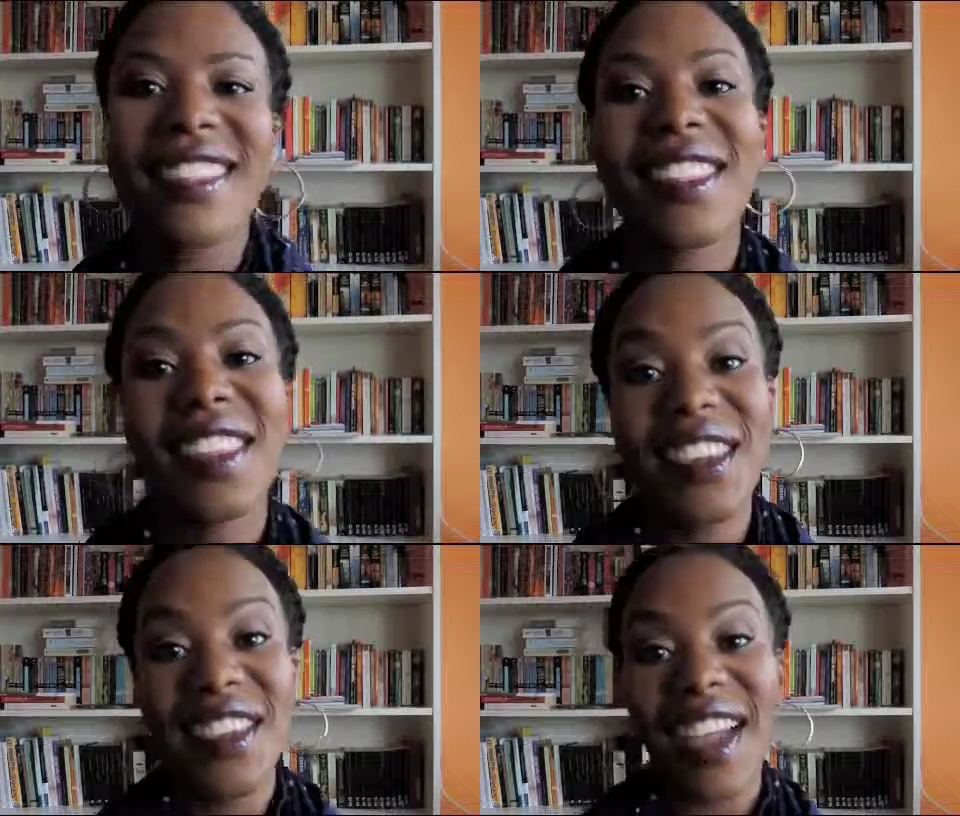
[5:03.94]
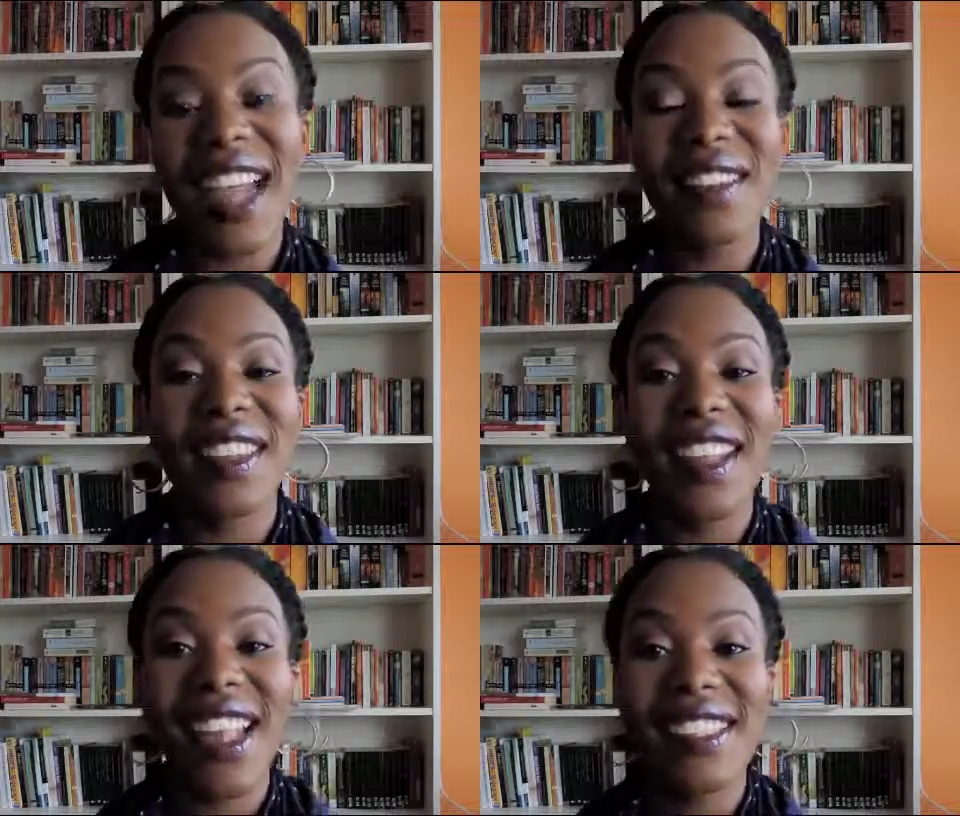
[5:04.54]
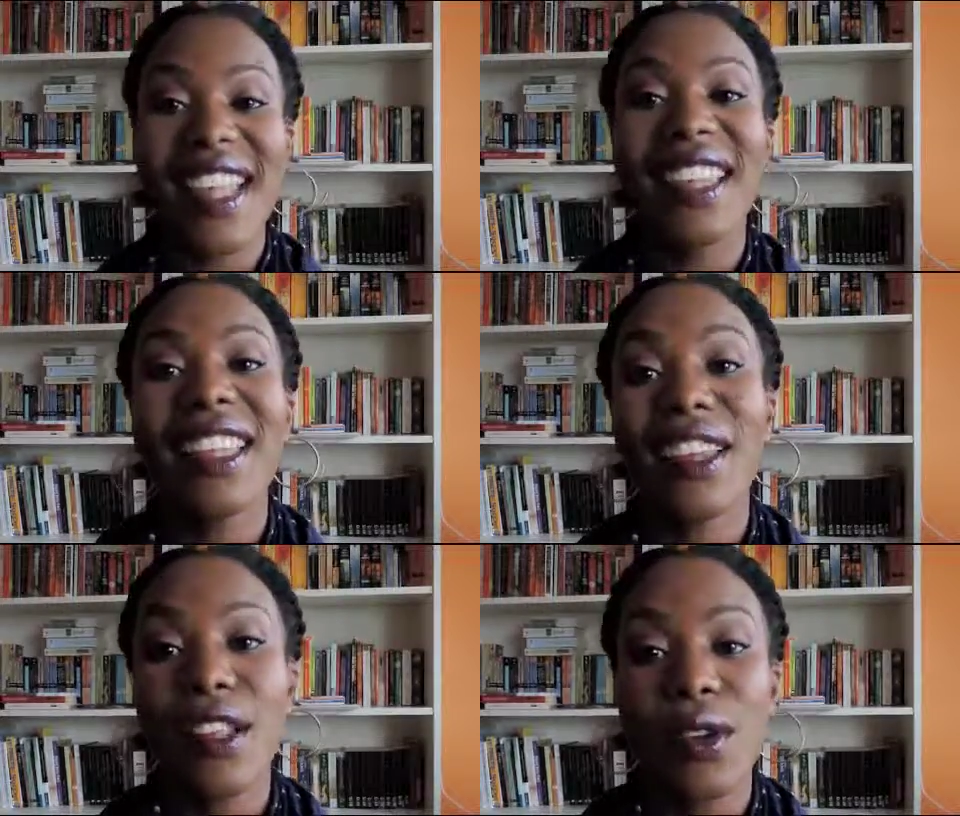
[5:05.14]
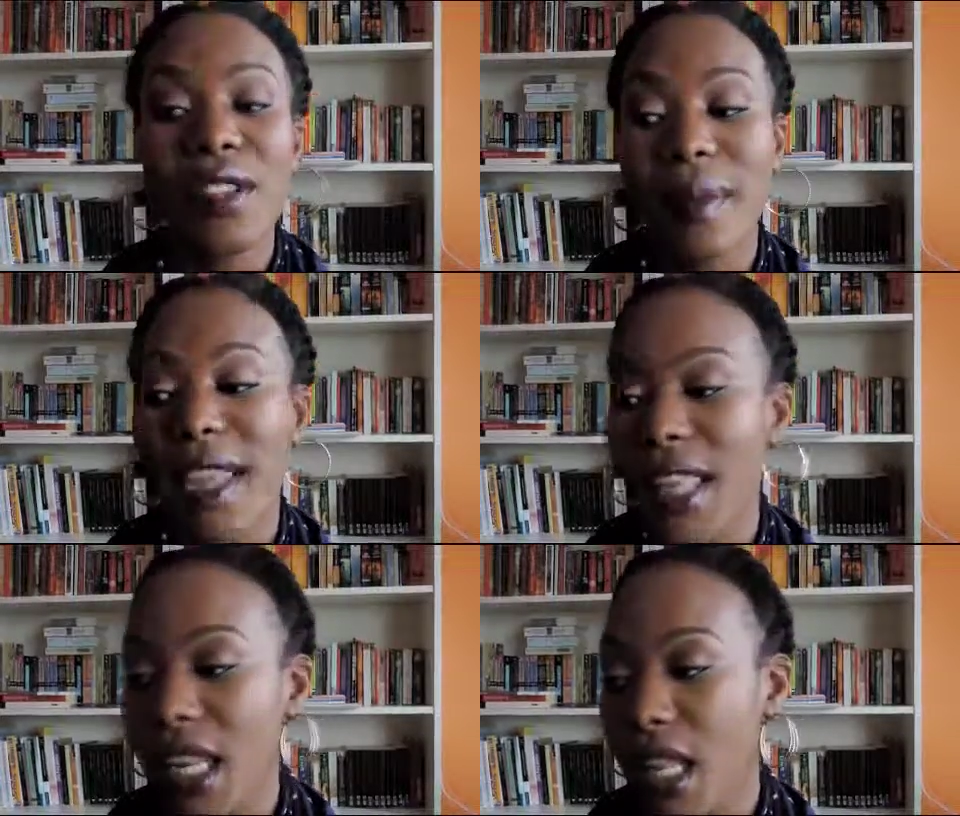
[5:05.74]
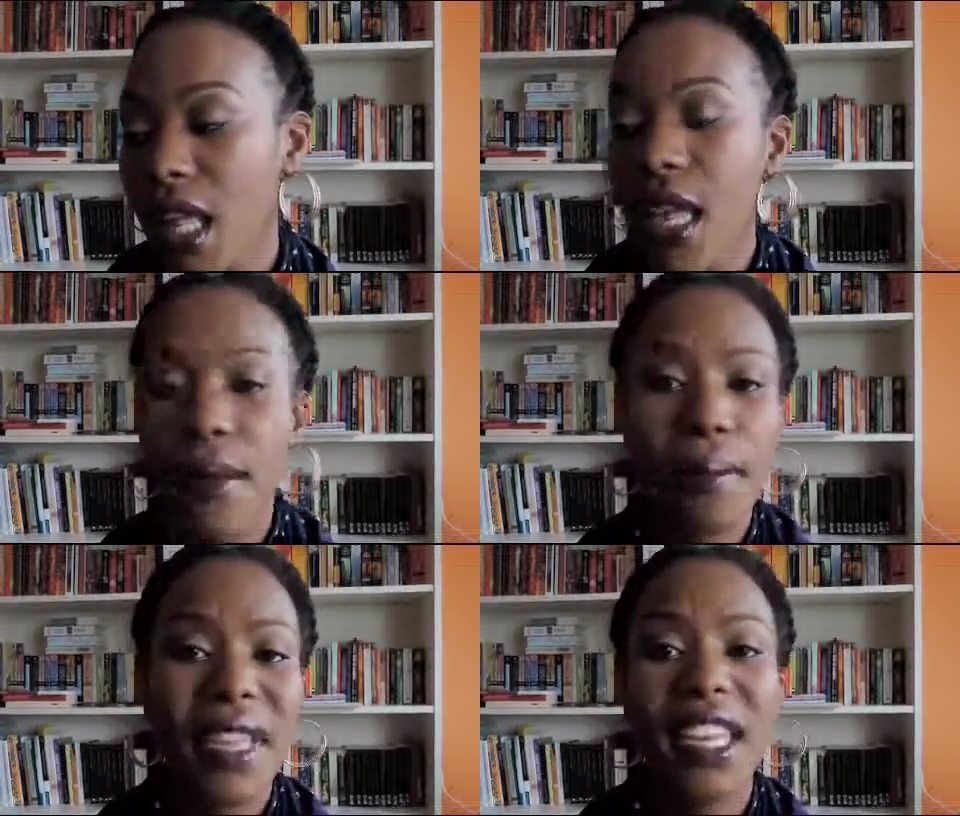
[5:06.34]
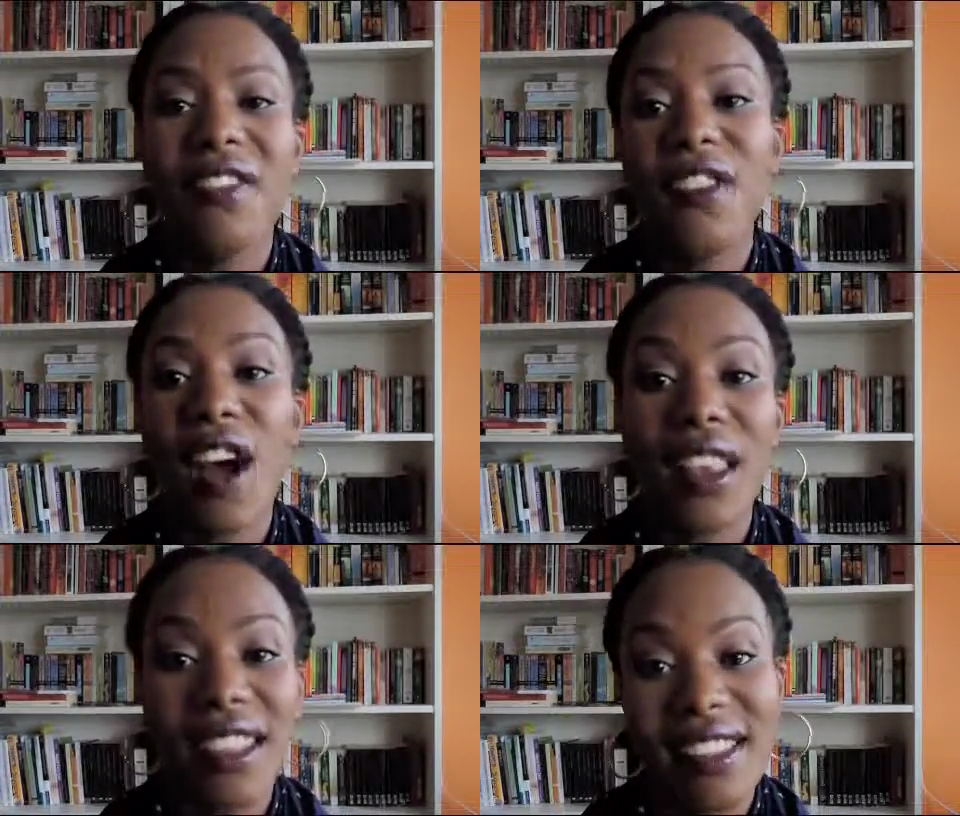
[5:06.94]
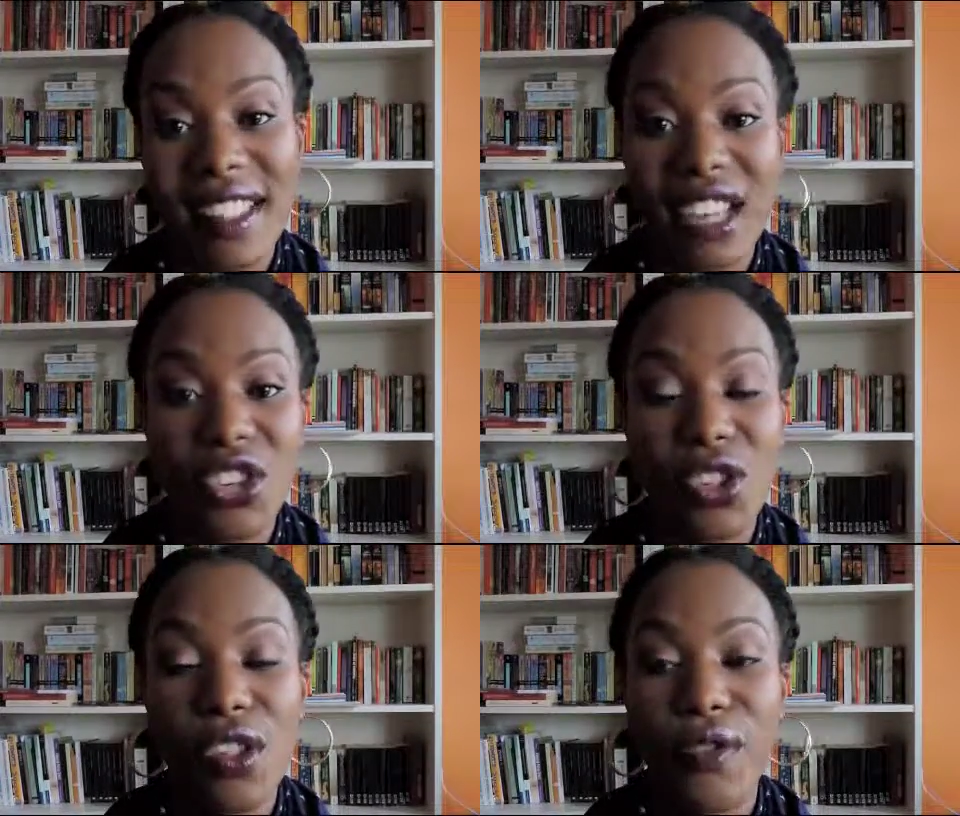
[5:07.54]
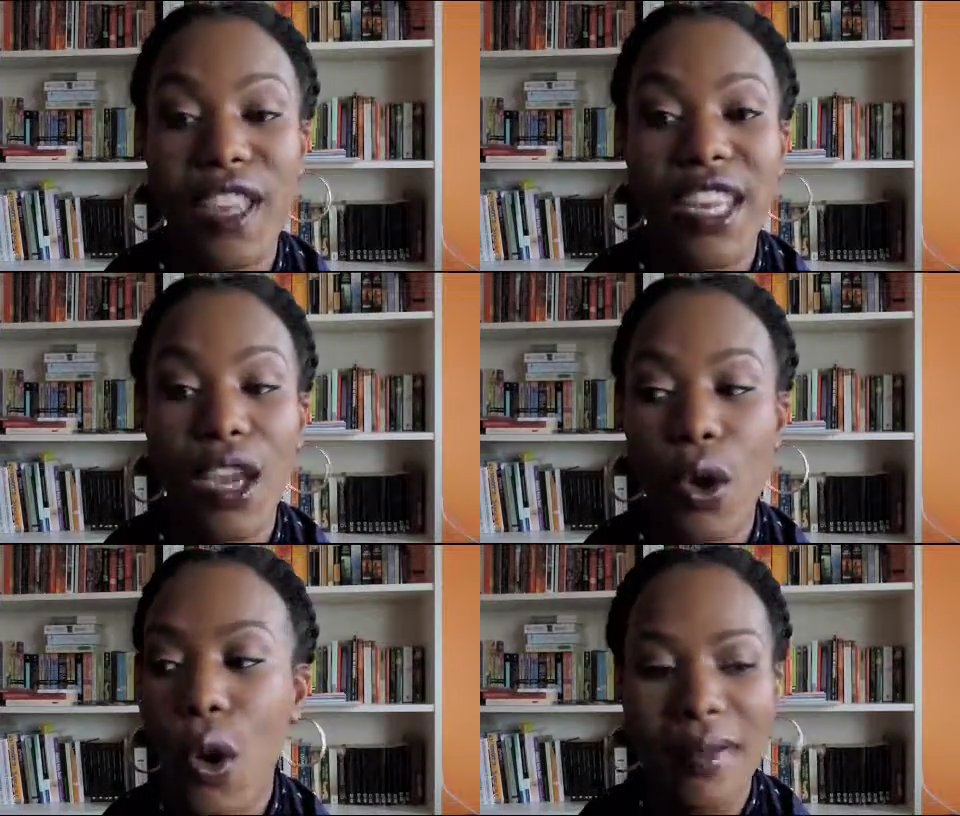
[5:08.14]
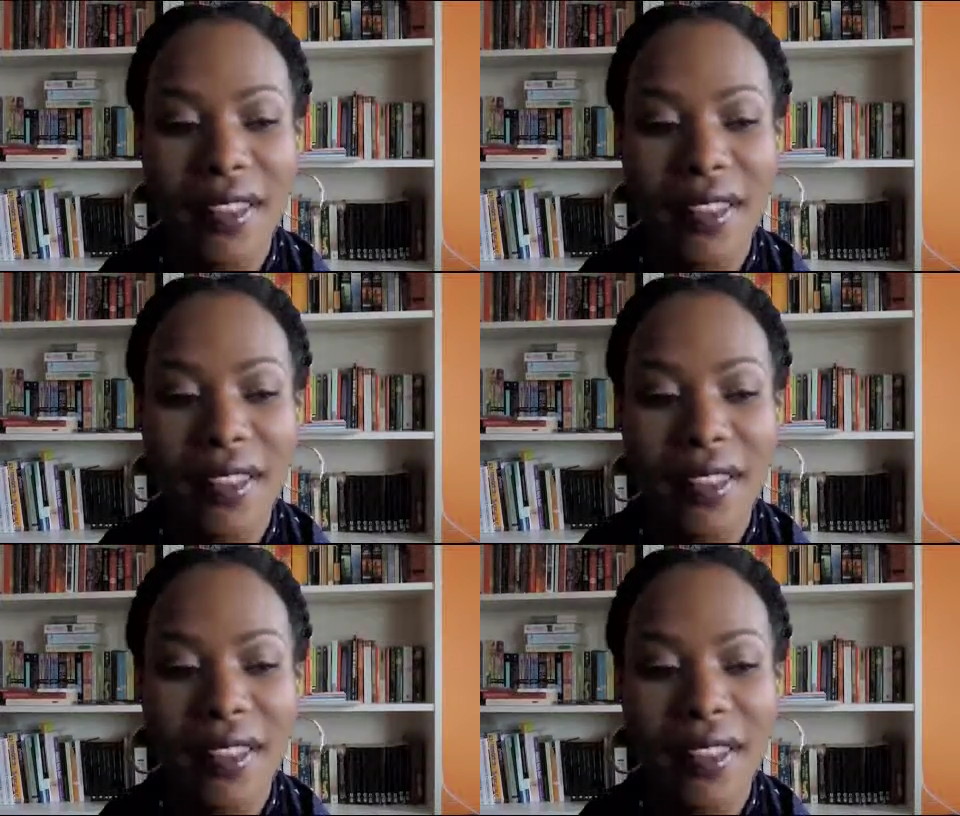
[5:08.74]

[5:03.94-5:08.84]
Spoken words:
So there you have it, guys. That concludes my little mini fall essentials video.